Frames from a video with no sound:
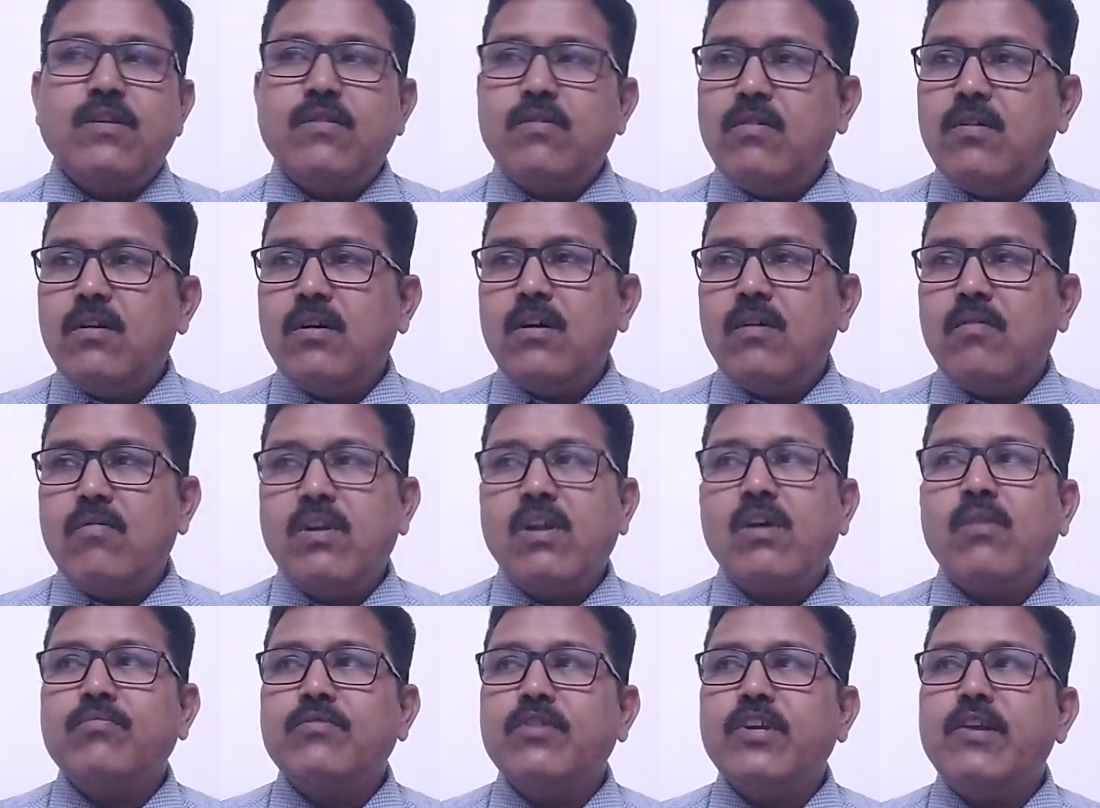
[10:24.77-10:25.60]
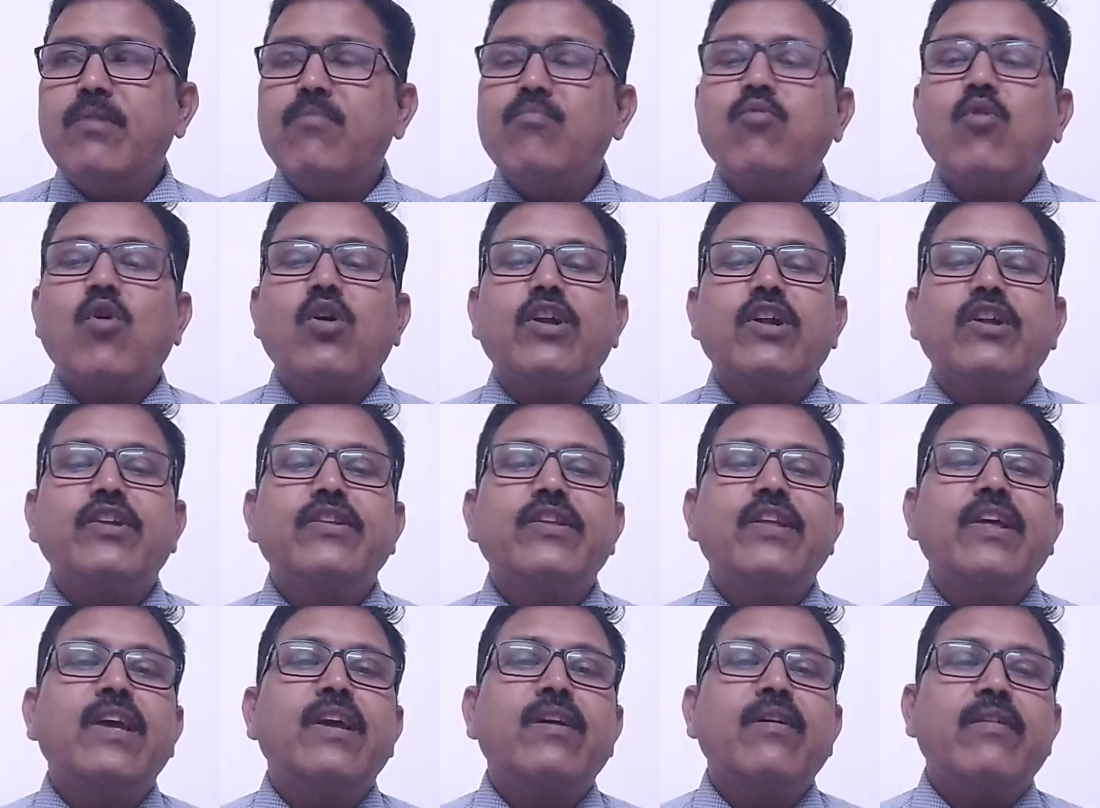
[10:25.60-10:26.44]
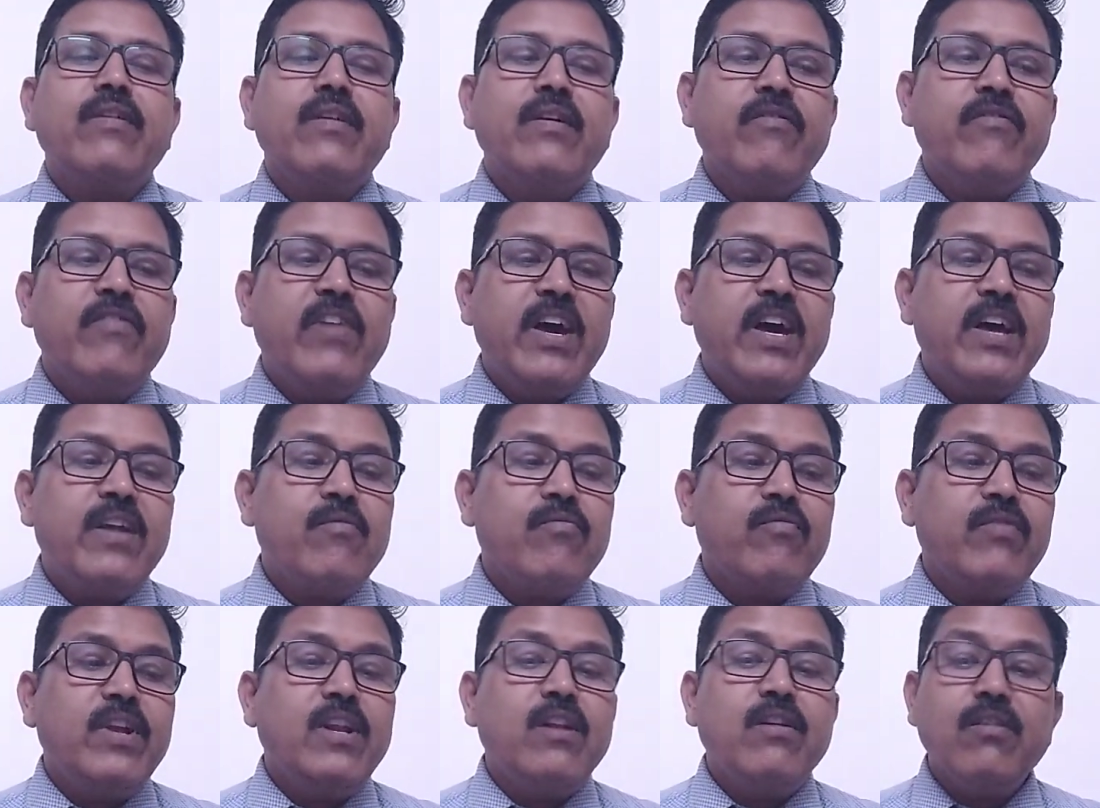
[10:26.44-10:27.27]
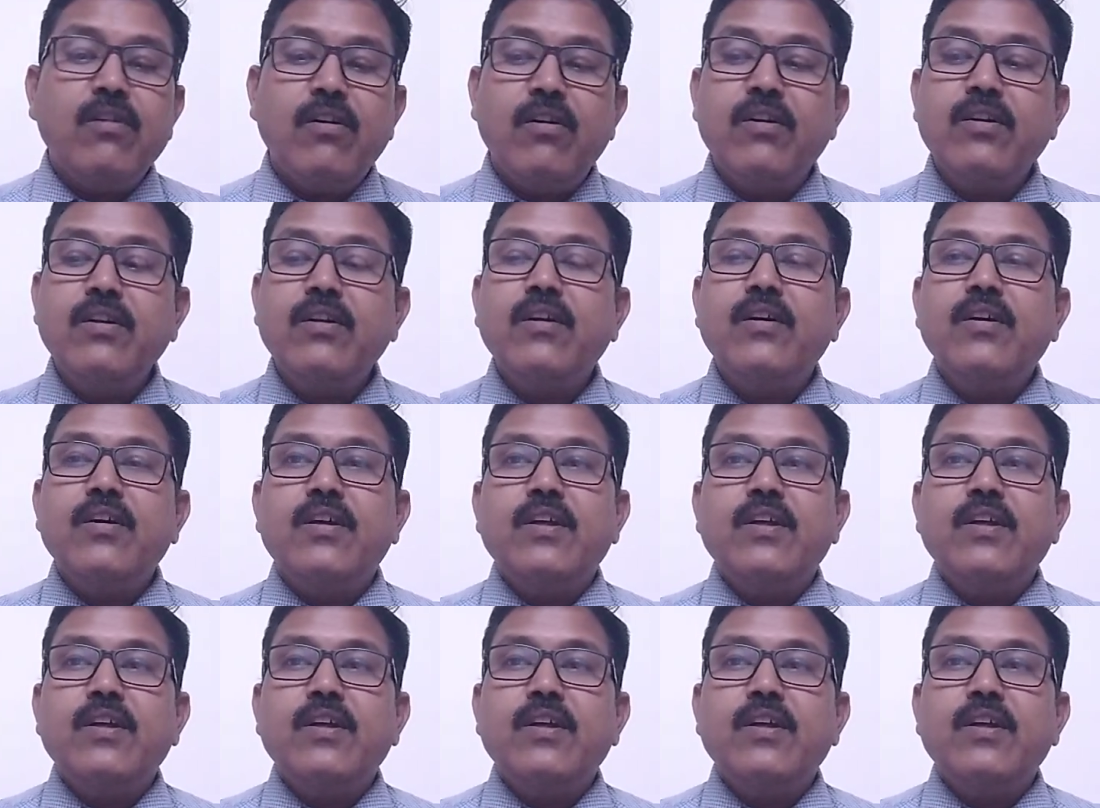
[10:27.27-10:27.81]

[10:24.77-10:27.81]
one of the important thing where we learn